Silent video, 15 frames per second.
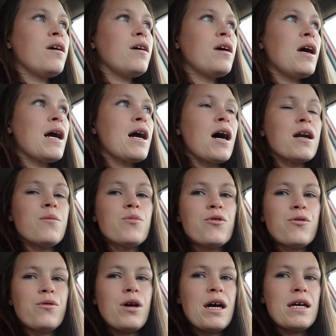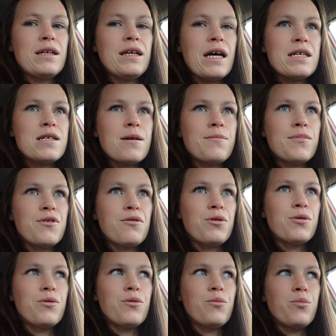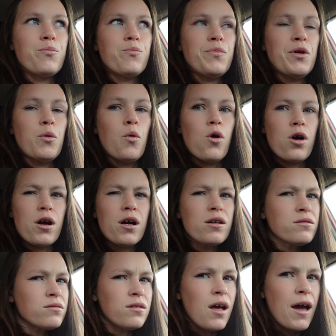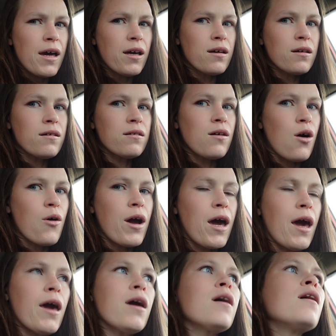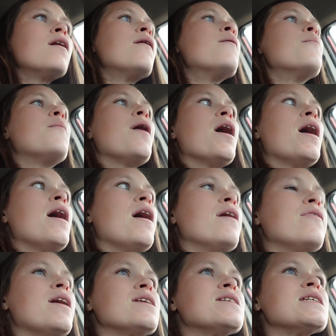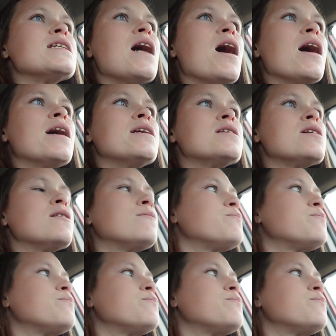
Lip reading: it gets them through the war. Like, okay, but it's not